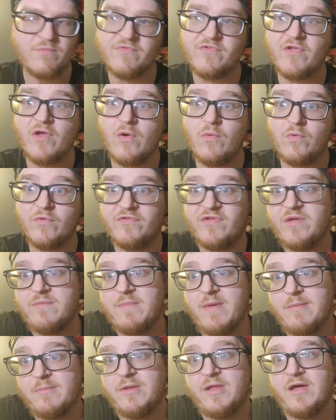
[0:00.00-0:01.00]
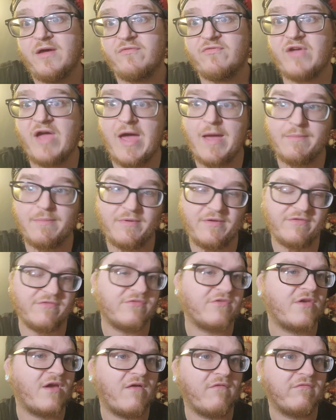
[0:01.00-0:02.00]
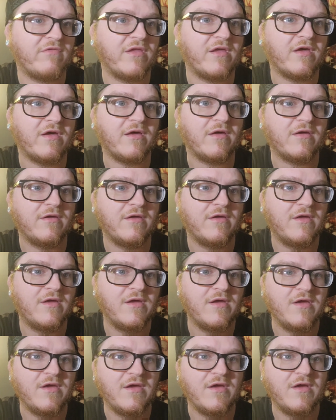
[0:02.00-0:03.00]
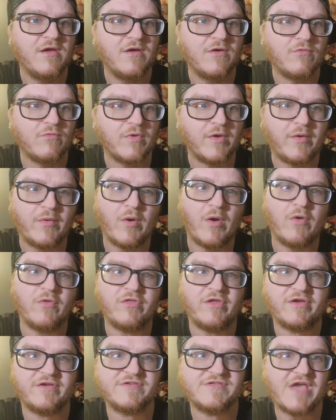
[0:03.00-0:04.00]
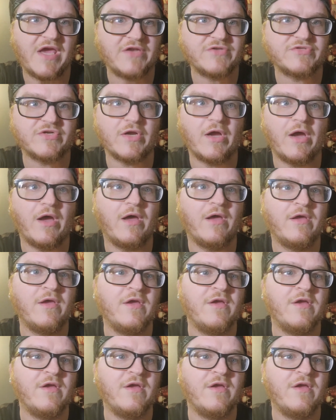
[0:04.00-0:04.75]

So we'll see. Maybe they'll have copies of the Regrowth, etc.